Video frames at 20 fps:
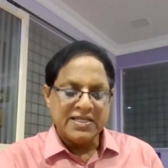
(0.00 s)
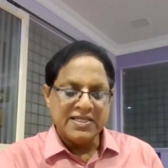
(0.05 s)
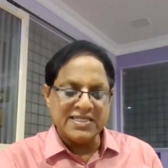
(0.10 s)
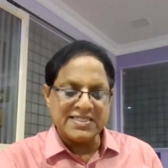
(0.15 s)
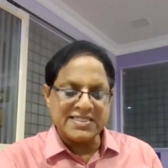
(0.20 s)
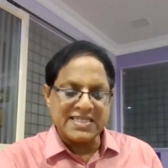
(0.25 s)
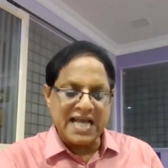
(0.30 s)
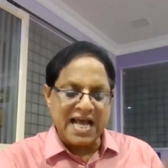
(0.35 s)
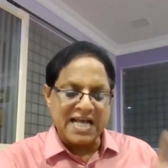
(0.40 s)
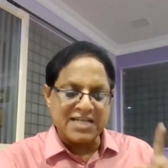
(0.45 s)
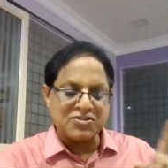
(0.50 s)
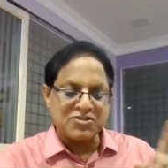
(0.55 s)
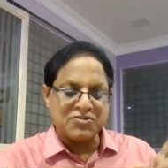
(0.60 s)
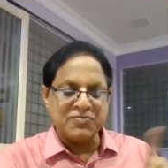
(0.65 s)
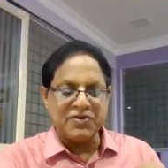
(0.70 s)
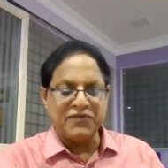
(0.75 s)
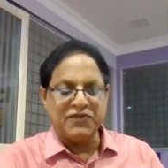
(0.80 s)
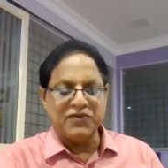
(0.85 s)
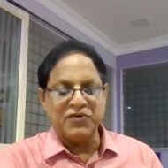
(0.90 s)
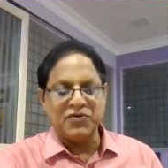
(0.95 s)
This has to
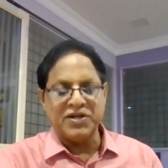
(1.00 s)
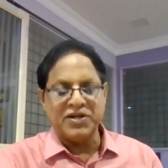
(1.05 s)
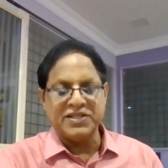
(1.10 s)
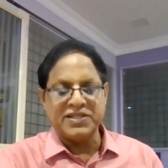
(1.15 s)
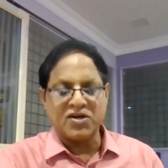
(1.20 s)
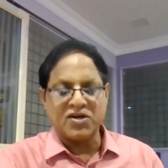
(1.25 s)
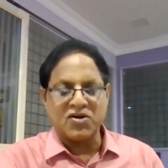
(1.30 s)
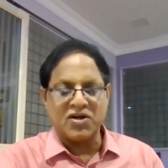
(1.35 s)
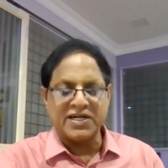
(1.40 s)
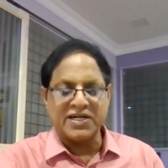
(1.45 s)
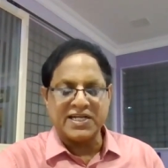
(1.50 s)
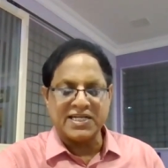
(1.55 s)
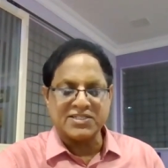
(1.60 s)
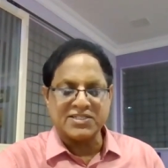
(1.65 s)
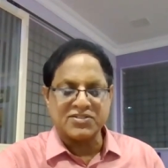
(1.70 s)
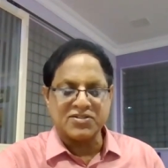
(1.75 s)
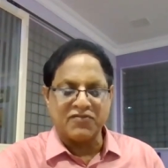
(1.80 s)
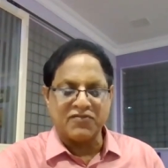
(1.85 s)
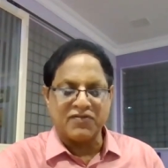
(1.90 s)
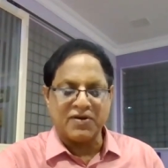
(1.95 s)
be viewed in the
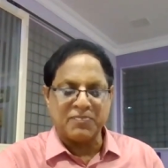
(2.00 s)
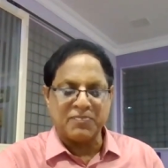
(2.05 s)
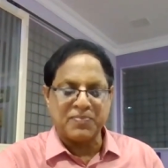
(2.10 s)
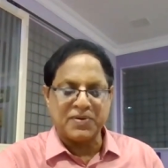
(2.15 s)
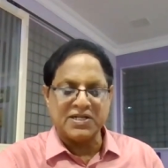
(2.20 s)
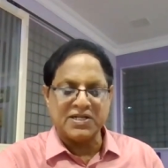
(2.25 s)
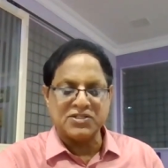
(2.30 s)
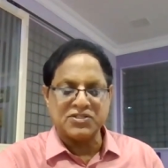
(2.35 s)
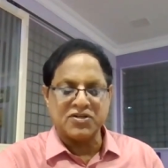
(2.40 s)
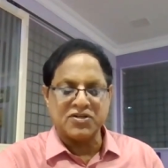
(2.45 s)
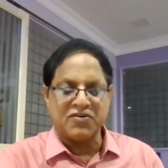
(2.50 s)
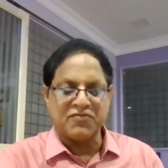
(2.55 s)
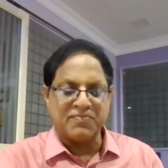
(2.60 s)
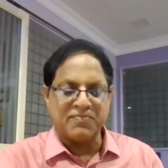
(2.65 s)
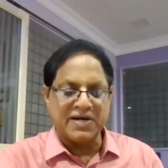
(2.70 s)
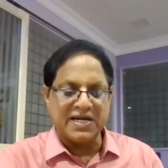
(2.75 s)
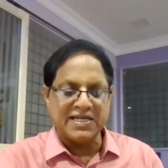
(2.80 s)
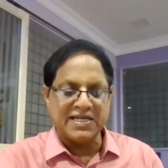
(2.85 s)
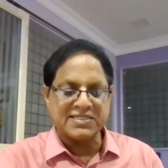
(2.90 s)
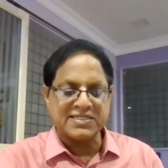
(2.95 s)
context of apprehension of
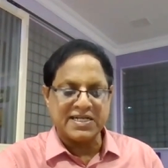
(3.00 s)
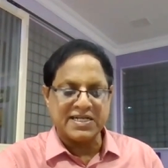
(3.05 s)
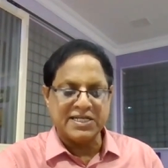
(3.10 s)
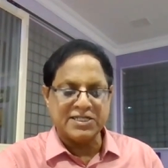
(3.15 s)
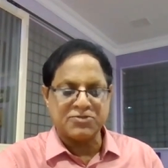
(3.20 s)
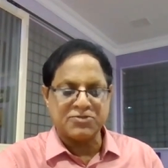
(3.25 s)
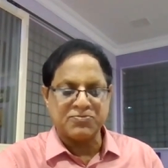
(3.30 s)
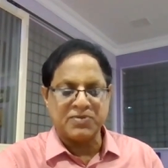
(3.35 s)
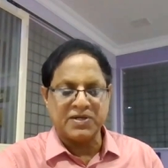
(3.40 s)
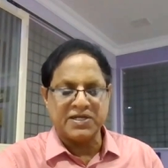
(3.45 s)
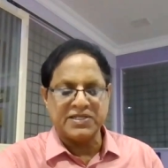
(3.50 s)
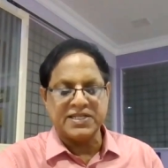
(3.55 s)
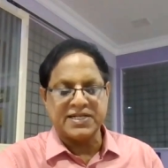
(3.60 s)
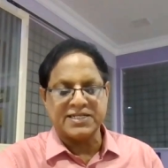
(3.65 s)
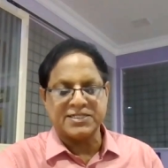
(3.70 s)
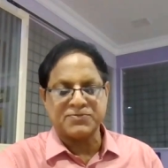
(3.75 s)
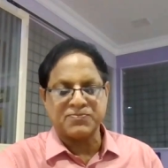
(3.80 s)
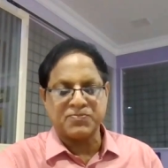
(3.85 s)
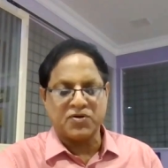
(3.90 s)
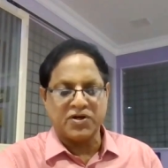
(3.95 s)
bias raised by the
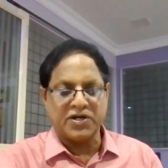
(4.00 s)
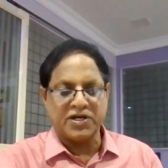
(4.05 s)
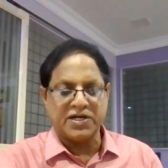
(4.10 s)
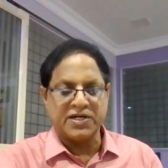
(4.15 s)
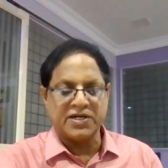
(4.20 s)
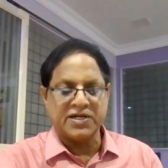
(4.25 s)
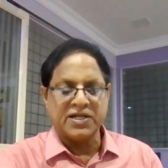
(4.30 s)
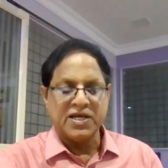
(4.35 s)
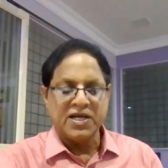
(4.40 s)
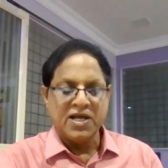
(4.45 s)
respondent